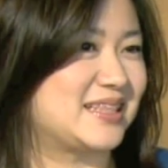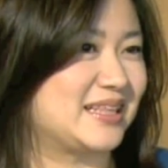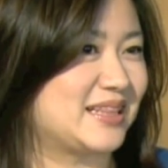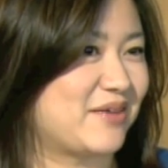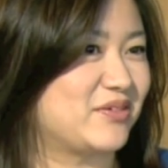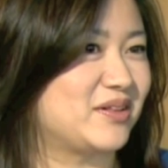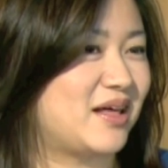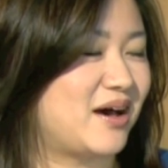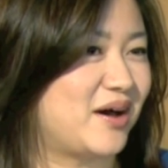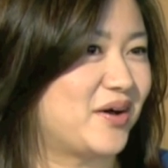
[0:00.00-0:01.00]
the
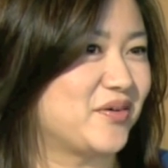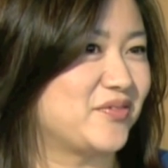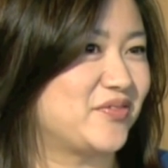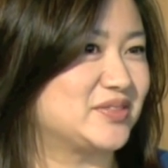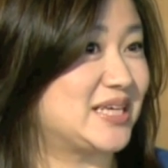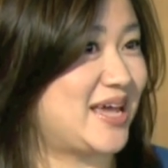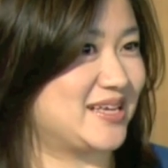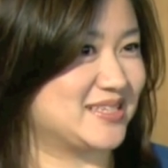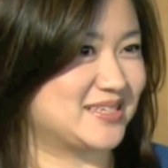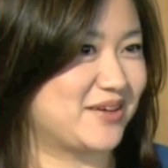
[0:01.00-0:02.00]
level of
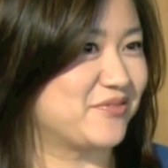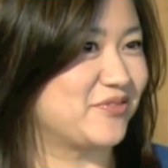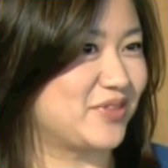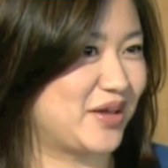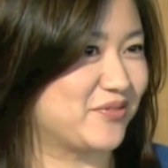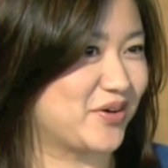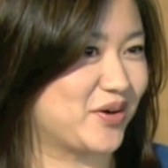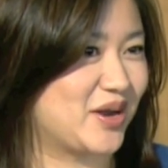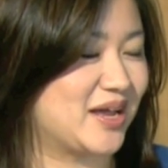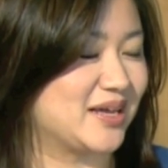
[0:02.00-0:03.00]
taste and
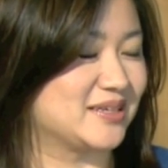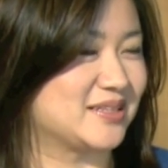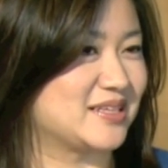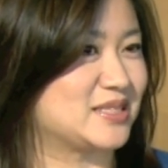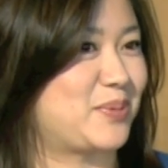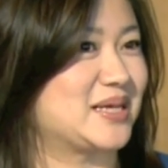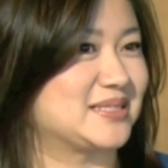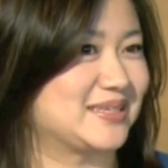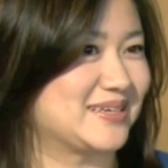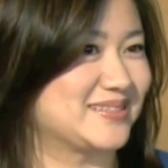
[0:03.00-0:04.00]
flavor and the
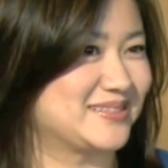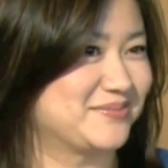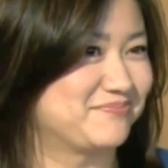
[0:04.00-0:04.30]
spiciness.